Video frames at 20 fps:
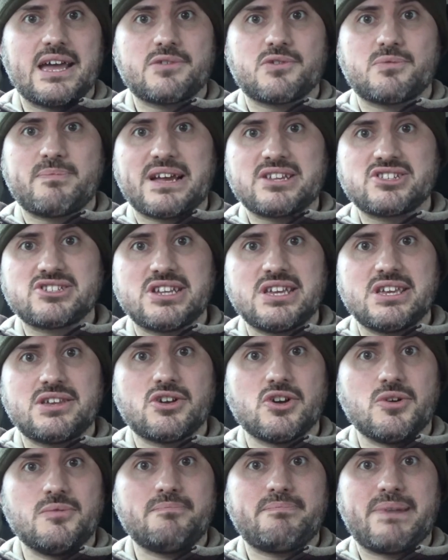especially
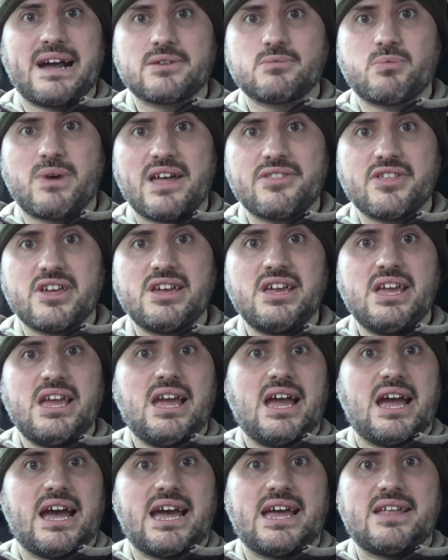come bad weather
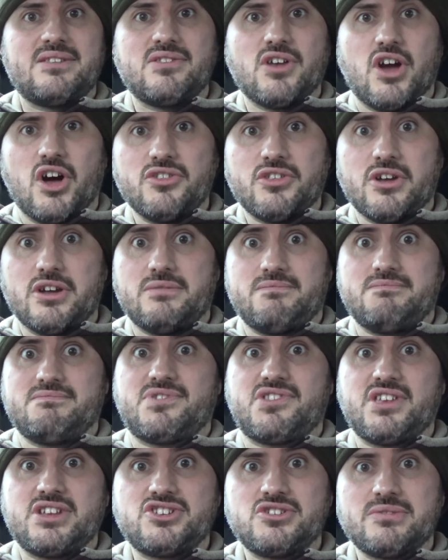and other
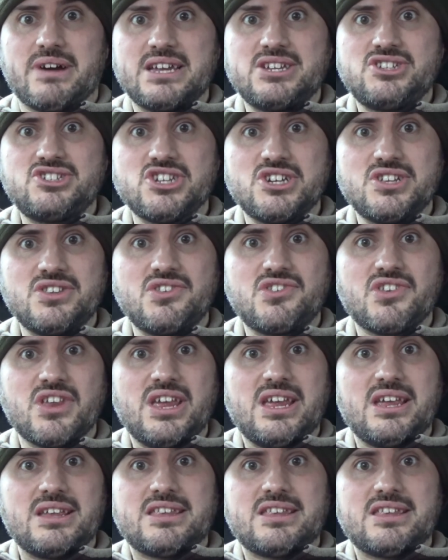situations,